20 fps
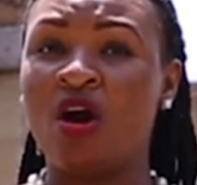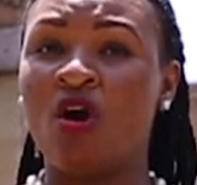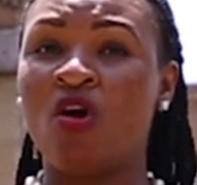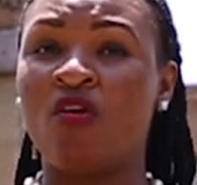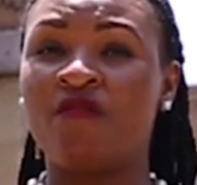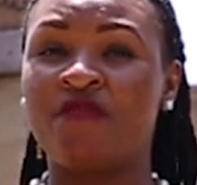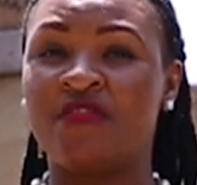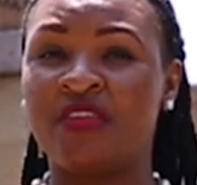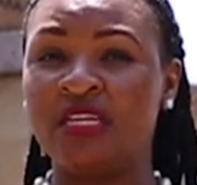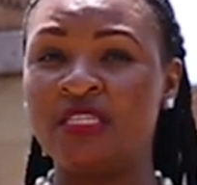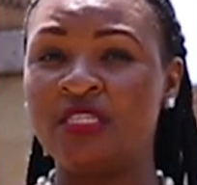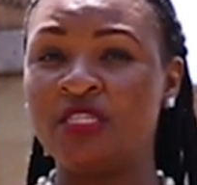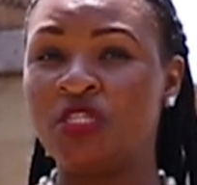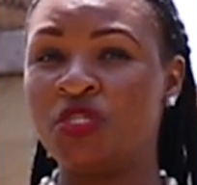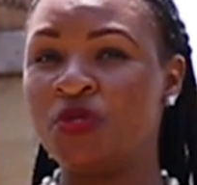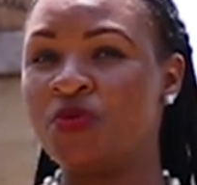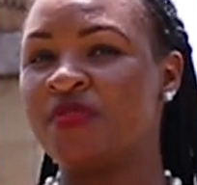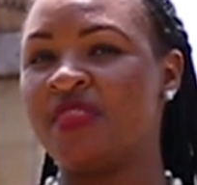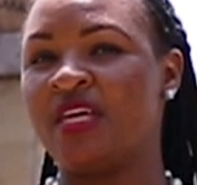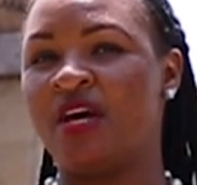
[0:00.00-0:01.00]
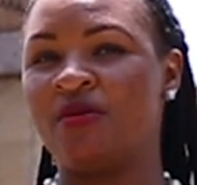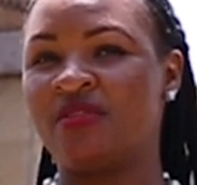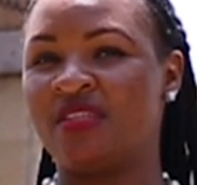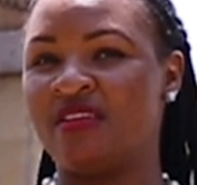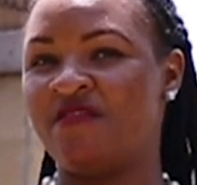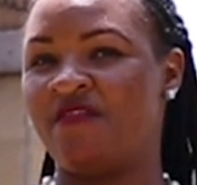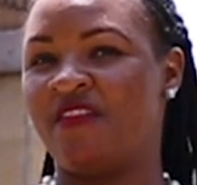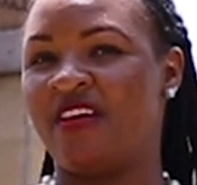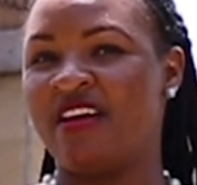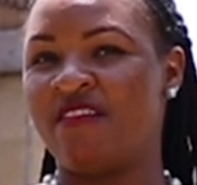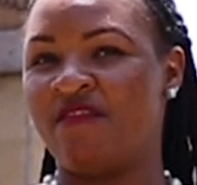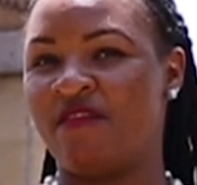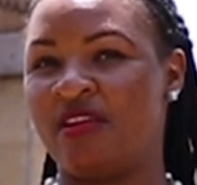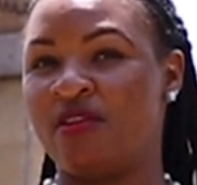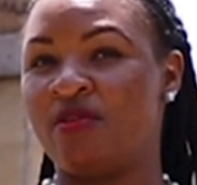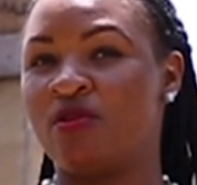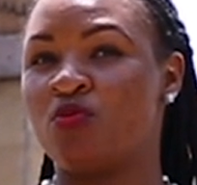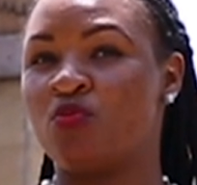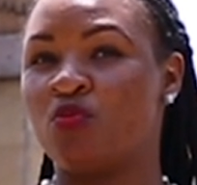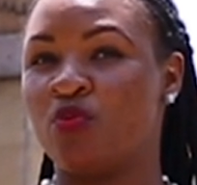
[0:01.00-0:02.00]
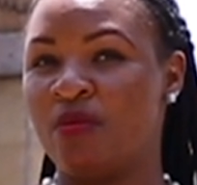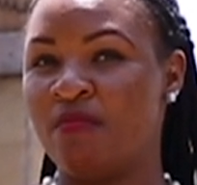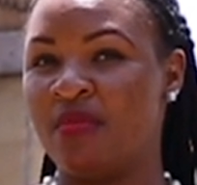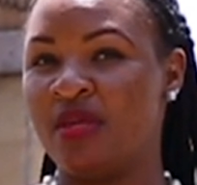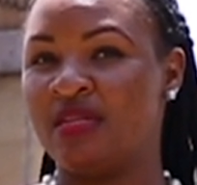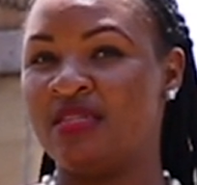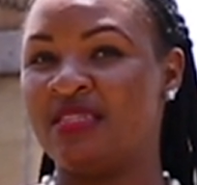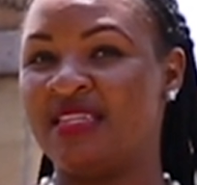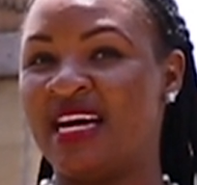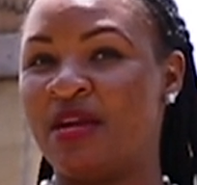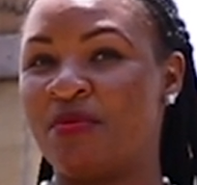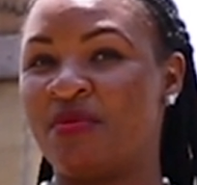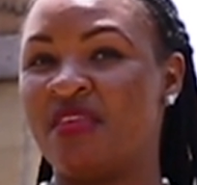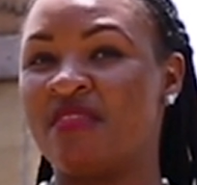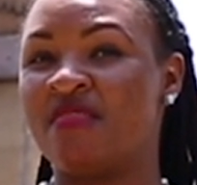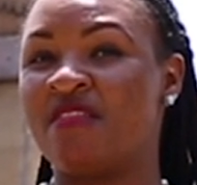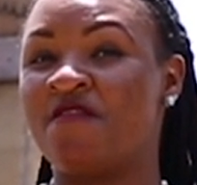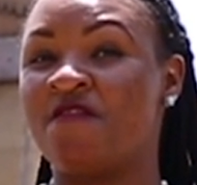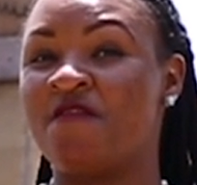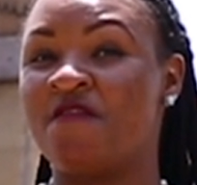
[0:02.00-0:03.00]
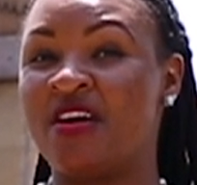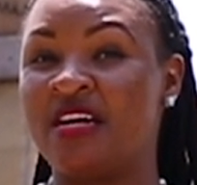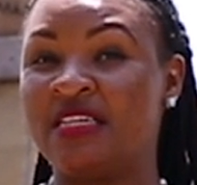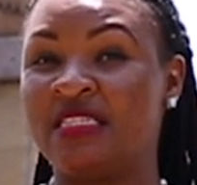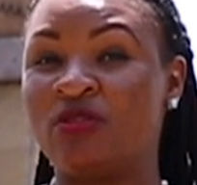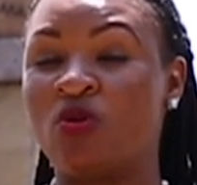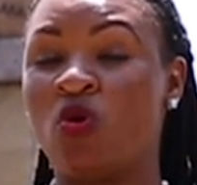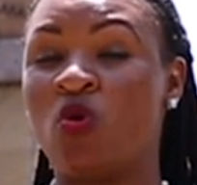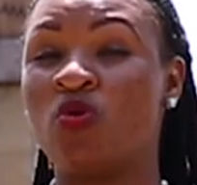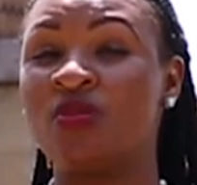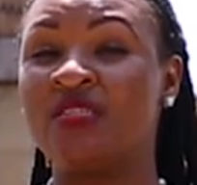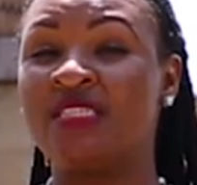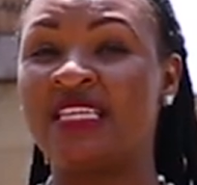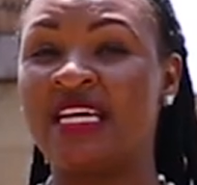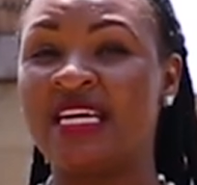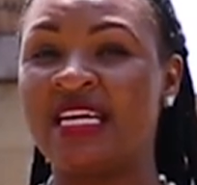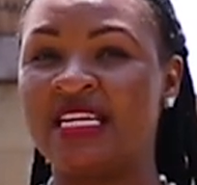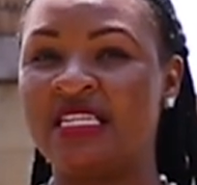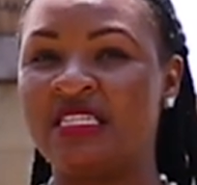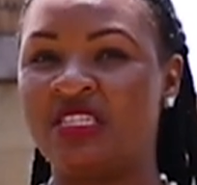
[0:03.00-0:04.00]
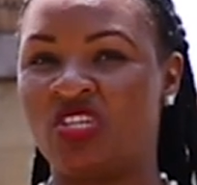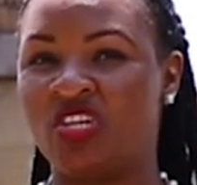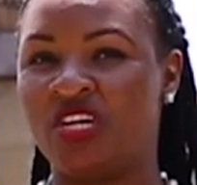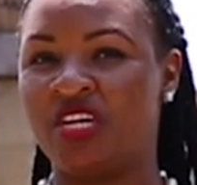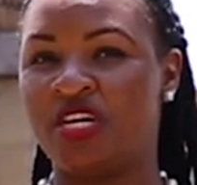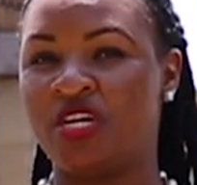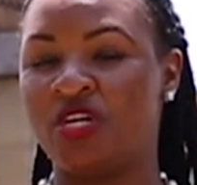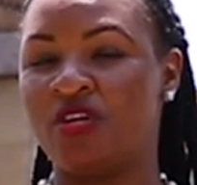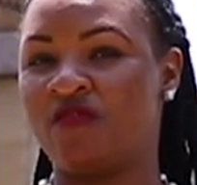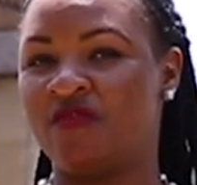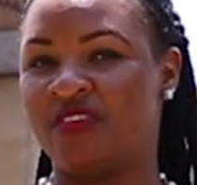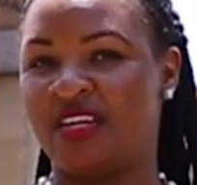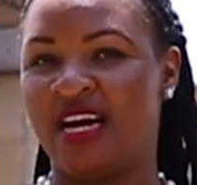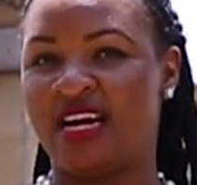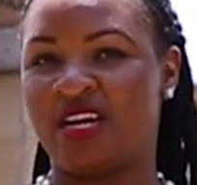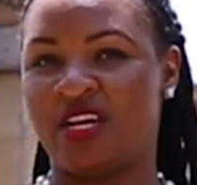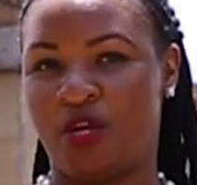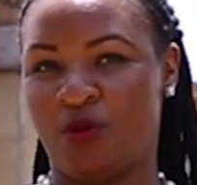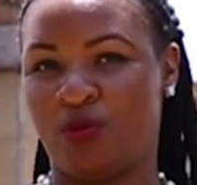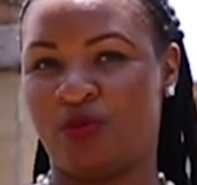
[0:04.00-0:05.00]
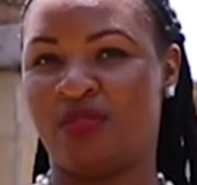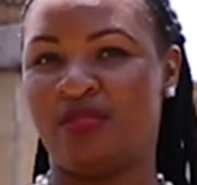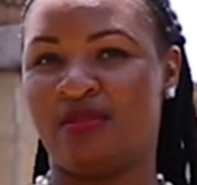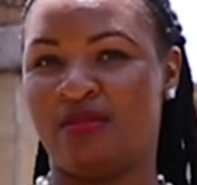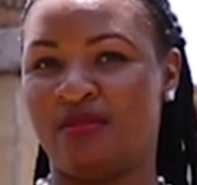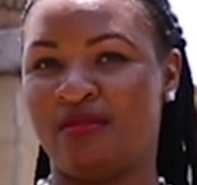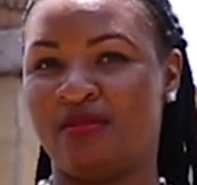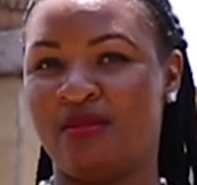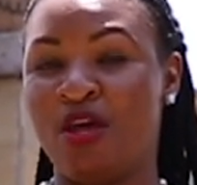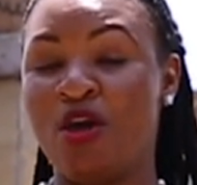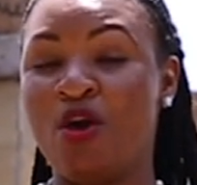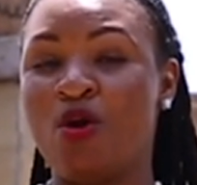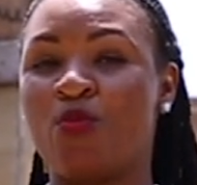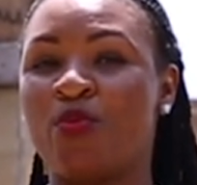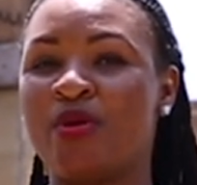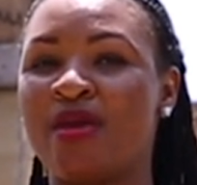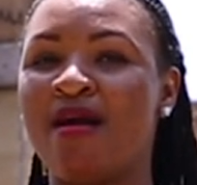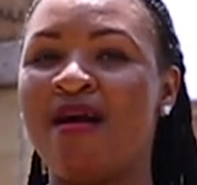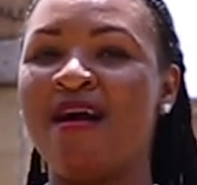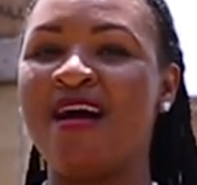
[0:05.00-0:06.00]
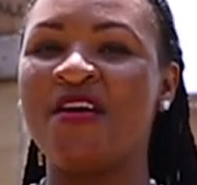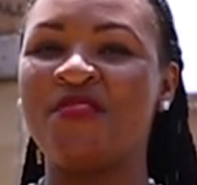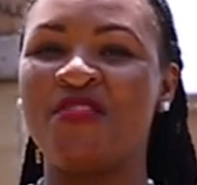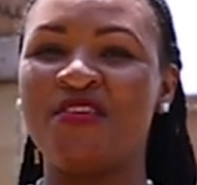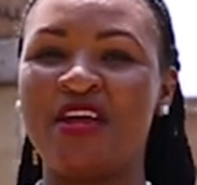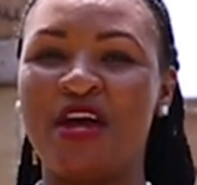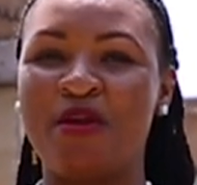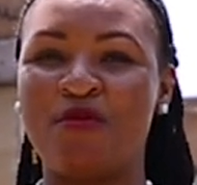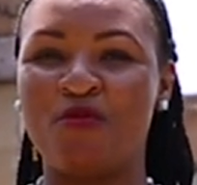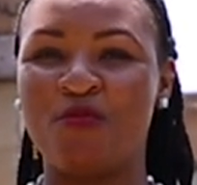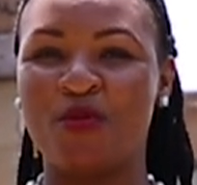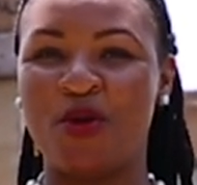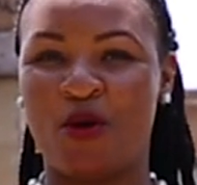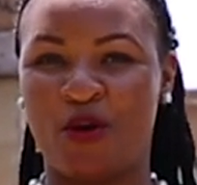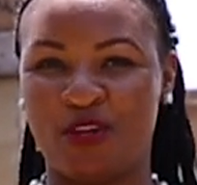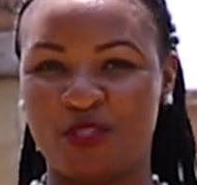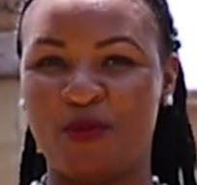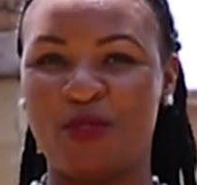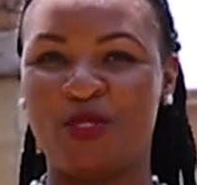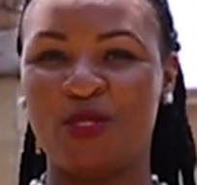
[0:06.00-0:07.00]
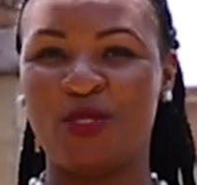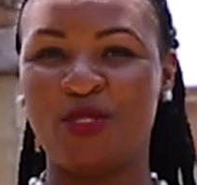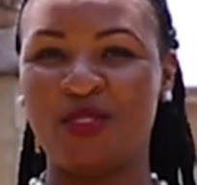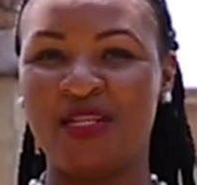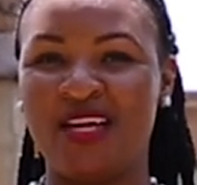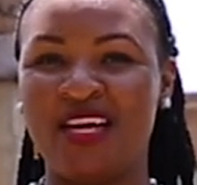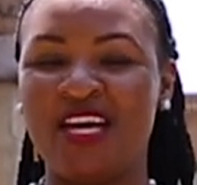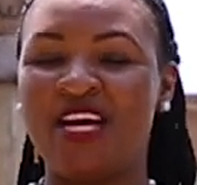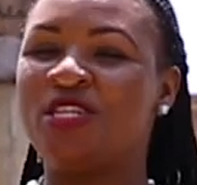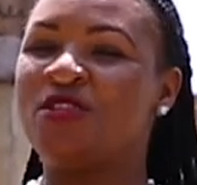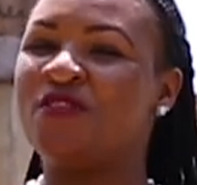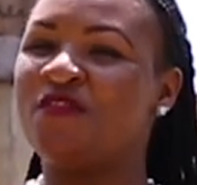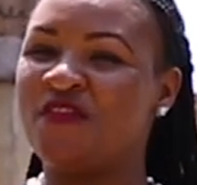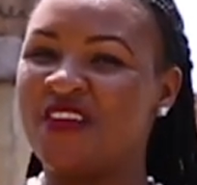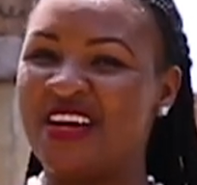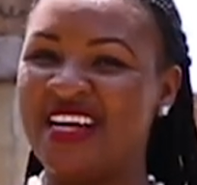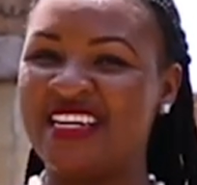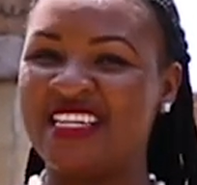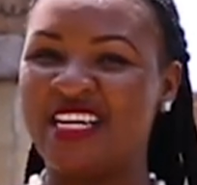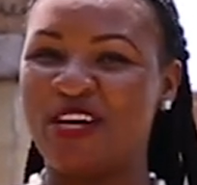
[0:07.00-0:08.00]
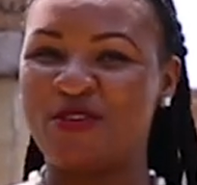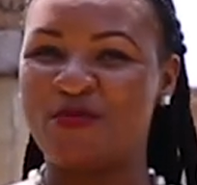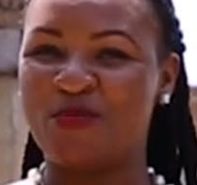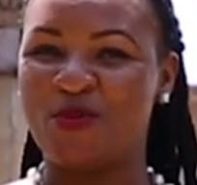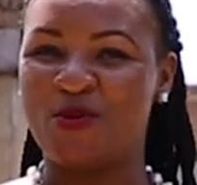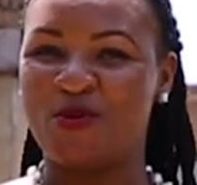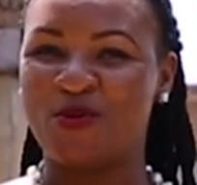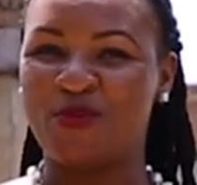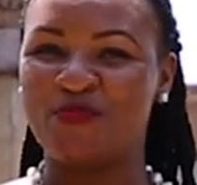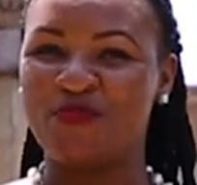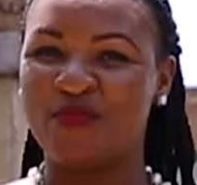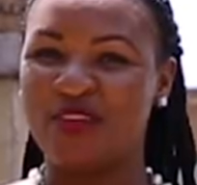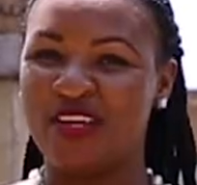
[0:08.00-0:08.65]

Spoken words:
Of this, 2,500 women die within the first or second year of diagnosis. We are at the Nairobi Hospital to find out more.